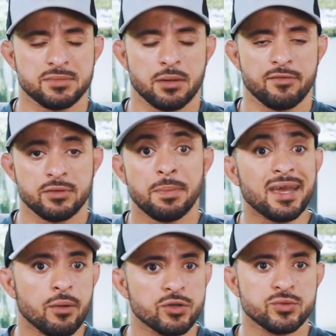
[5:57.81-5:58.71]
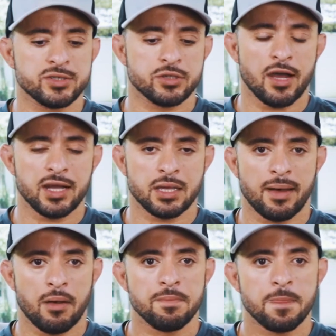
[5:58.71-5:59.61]
some of them, depending on which ones you're talking
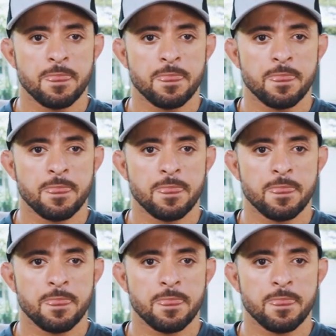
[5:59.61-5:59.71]
about.